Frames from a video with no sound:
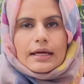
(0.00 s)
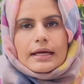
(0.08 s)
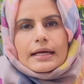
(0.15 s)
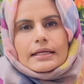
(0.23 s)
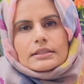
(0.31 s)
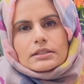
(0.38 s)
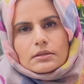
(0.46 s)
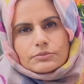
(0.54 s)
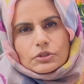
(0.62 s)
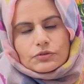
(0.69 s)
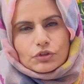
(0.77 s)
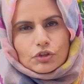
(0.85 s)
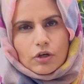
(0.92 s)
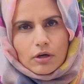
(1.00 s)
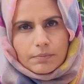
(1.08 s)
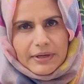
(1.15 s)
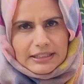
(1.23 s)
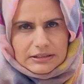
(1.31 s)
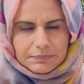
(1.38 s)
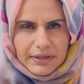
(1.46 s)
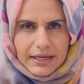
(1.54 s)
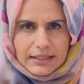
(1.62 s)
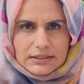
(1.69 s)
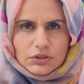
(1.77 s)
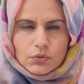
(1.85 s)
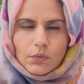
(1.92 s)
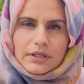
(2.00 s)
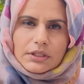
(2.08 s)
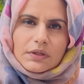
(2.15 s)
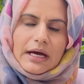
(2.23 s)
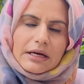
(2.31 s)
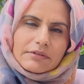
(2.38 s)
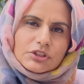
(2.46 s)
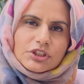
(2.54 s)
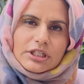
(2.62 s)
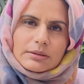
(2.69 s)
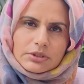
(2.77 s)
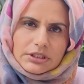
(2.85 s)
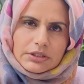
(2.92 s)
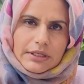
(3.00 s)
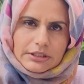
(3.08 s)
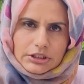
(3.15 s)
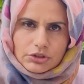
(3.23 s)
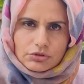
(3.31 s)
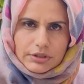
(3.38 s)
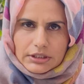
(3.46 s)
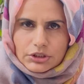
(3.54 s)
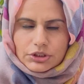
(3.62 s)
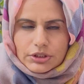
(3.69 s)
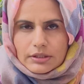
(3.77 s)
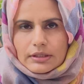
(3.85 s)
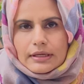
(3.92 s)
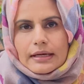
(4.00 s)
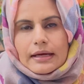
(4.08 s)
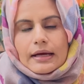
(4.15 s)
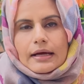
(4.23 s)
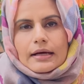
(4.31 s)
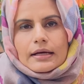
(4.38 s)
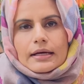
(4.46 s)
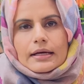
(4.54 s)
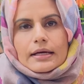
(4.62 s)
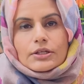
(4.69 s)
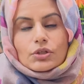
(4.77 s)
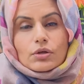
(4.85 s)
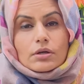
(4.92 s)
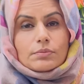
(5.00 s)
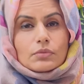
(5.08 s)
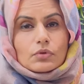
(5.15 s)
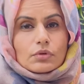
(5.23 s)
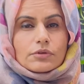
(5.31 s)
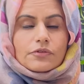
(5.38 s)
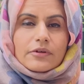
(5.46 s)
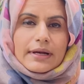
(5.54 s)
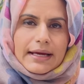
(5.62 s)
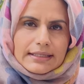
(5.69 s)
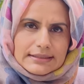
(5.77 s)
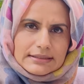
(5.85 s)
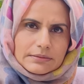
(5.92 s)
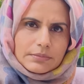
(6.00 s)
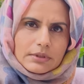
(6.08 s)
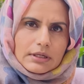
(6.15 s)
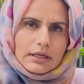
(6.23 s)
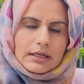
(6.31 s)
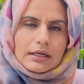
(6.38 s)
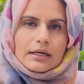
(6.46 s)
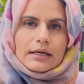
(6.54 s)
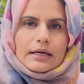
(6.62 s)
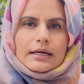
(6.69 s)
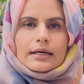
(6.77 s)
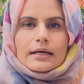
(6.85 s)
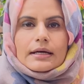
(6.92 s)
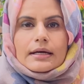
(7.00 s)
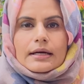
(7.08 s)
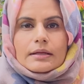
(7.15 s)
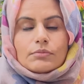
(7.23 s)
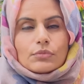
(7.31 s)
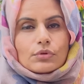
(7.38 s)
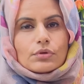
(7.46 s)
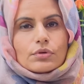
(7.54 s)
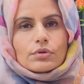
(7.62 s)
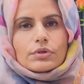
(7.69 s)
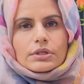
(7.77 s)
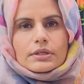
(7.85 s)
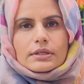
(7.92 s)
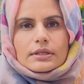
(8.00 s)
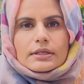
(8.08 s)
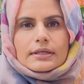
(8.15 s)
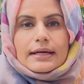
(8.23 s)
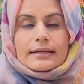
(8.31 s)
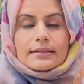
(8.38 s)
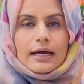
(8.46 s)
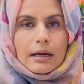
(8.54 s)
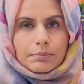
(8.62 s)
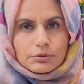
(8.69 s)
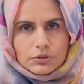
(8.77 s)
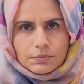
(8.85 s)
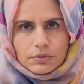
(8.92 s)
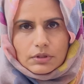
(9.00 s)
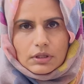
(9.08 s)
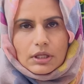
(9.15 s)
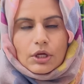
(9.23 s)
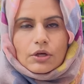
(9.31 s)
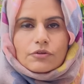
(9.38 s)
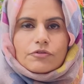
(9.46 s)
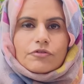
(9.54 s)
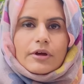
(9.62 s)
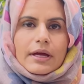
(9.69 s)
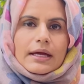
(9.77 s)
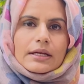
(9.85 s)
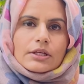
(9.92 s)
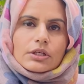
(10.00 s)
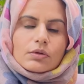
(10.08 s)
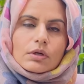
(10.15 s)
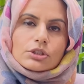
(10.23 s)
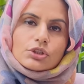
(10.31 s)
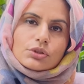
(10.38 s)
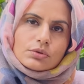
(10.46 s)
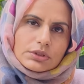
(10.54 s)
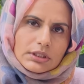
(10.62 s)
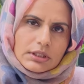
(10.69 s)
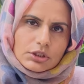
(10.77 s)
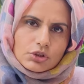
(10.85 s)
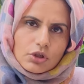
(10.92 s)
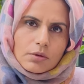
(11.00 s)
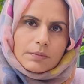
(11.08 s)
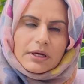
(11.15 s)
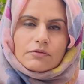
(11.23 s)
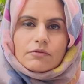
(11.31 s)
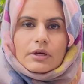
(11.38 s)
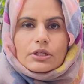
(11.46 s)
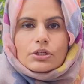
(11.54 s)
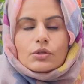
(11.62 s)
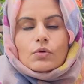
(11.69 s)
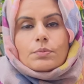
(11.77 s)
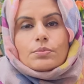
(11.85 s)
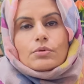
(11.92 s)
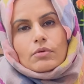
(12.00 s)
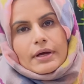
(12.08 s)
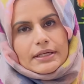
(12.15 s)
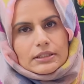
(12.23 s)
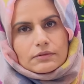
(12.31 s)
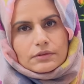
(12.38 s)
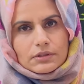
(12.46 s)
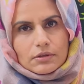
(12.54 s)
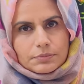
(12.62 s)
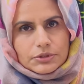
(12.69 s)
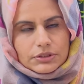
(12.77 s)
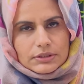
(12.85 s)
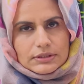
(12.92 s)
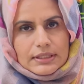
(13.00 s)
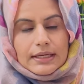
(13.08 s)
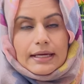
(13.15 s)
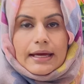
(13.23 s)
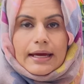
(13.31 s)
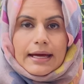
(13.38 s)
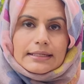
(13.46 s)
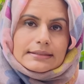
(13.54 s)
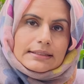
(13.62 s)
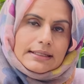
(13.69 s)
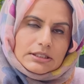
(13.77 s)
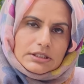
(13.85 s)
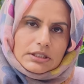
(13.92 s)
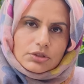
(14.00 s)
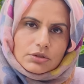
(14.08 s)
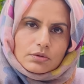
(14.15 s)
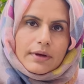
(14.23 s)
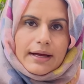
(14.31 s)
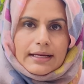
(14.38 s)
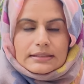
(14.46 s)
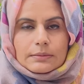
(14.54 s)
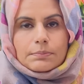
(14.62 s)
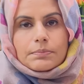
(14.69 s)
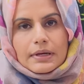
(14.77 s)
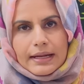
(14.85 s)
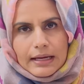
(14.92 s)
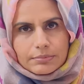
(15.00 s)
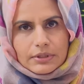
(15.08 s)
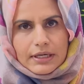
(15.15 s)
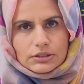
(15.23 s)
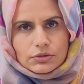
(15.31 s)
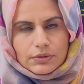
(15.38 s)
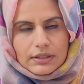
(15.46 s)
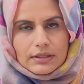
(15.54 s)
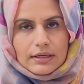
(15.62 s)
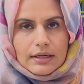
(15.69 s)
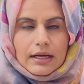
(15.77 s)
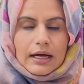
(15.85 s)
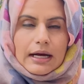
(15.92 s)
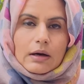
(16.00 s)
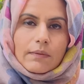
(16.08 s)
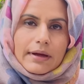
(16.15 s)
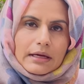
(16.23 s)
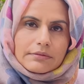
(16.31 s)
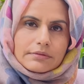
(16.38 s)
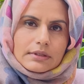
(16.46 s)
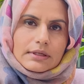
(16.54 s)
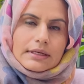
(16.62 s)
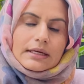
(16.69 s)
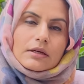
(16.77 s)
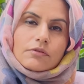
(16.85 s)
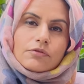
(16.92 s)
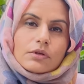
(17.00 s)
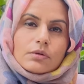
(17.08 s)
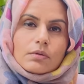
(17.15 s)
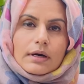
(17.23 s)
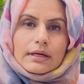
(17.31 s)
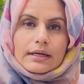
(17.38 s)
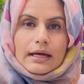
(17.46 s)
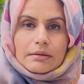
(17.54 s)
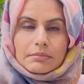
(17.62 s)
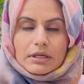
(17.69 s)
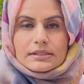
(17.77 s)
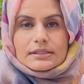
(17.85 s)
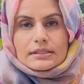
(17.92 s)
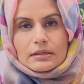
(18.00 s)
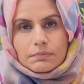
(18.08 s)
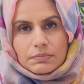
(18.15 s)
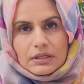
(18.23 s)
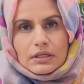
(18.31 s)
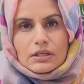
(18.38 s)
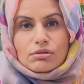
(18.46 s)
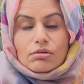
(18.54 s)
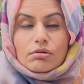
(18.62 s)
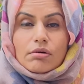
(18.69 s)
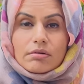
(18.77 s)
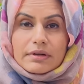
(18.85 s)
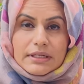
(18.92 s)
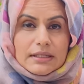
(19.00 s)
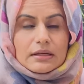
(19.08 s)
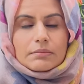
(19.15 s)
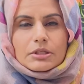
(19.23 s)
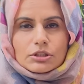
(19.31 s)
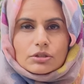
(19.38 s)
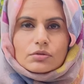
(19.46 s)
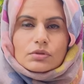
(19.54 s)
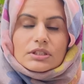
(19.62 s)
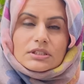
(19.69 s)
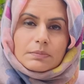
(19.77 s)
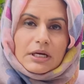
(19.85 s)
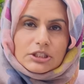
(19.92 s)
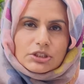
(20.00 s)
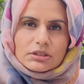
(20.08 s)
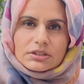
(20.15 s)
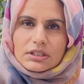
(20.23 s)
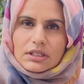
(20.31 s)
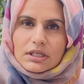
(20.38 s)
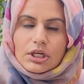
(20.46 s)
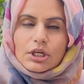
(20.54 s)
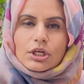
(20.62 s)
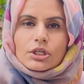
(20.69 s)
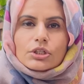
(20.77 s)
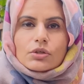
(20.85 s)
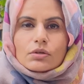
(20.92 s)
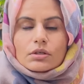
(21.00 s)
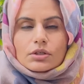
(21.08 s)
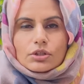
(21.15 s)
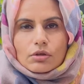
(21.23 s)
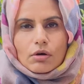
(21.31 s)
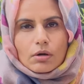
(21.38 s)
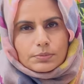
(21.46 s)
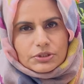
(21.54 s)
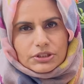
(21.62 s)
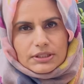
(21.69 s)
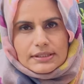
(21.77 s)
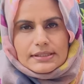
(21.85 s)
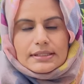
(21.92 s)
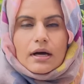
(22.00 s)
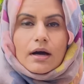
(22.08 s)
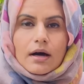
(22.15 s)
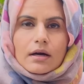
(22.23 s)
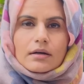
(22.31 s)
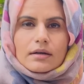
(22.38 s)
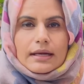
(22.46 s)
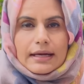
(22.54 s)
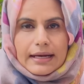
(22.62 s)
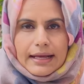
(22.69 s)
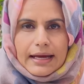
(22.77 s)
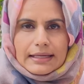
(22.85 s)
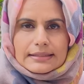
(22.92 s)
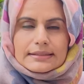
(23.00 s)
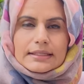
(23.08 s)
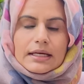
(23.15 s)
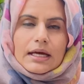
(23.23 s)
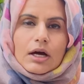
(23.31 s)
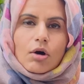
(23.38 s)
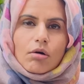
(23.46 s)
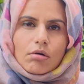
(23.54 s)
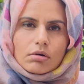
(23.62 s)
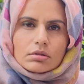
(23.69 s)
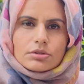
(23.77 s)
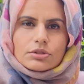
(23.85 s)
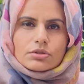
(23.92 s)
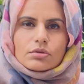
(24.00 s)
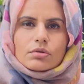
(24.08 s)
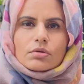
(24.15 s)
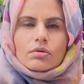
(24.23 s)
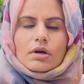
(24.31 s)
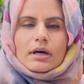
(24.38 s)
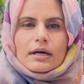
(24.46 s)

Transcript: In terms of job aspects, when you have a GMC registration, you are more flexible and more adaptable when you are choosing a job and when you are provided with options as an SHO, as a PLAb graduate. However, if you are an MRCP, you're already committed to the specialty, your options are less. Also,